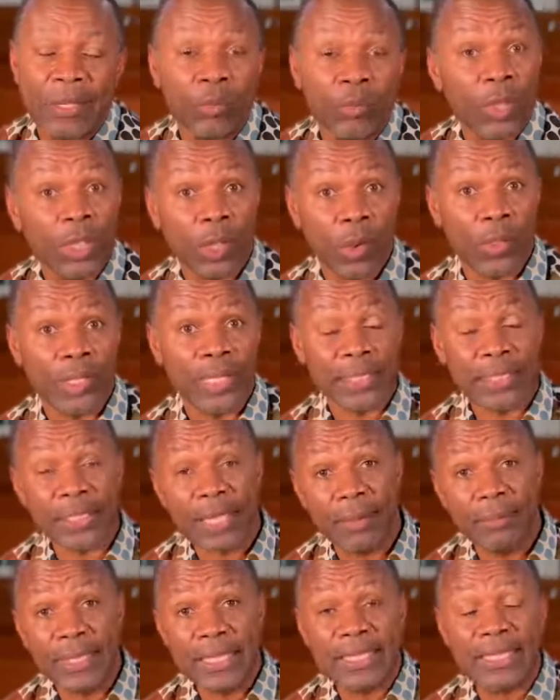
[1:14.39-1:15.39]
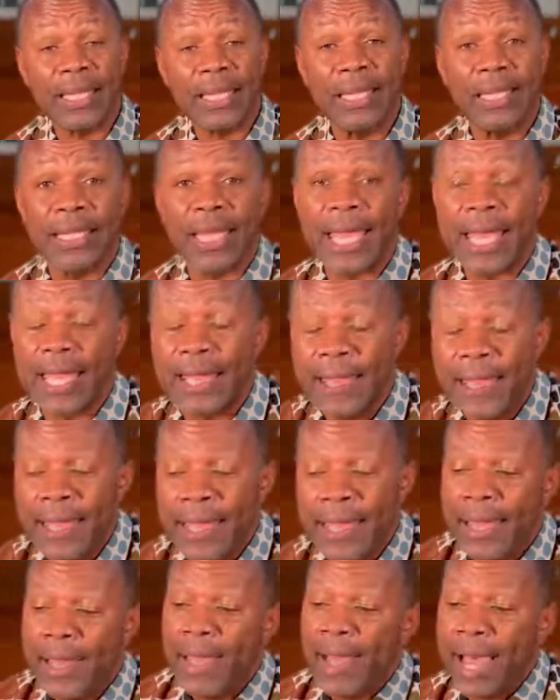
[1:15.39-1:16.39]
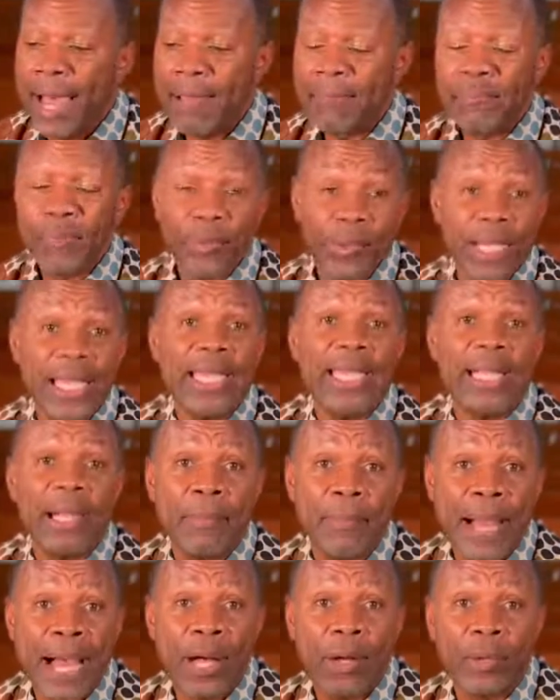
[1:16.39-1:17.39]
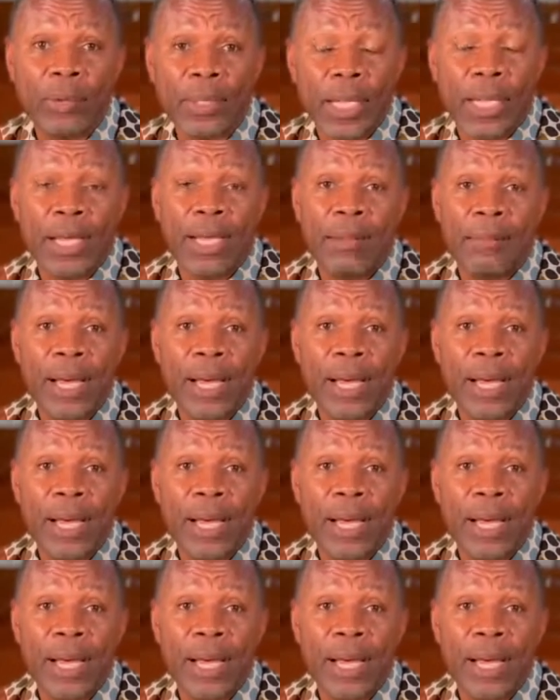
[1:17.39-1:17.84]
Well, on this coming Sunday, I'm praying about um,